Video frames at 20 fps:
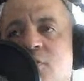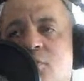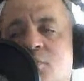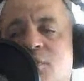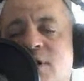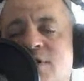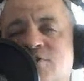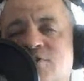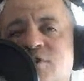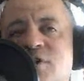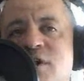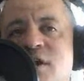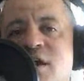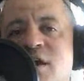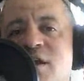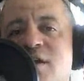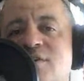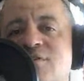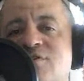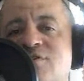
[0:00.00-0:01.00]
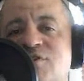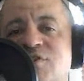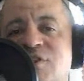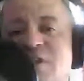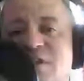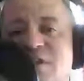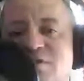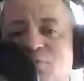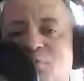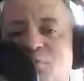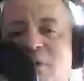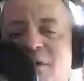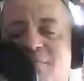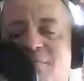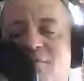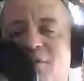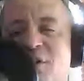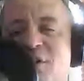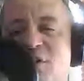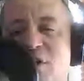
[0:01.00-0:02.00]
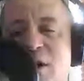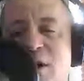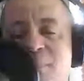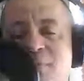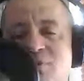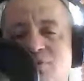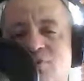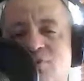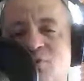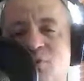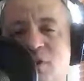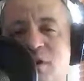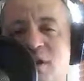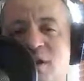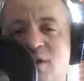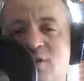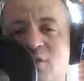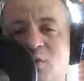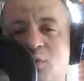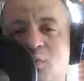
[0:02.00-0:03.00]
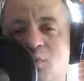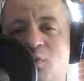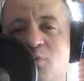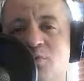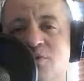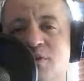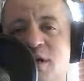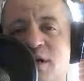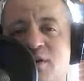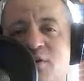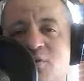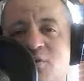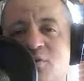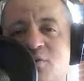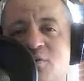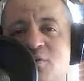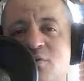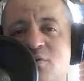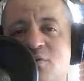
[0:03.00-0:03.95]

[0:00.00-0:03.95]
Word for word: wrestling in a 6-way for their opportunity at the world title?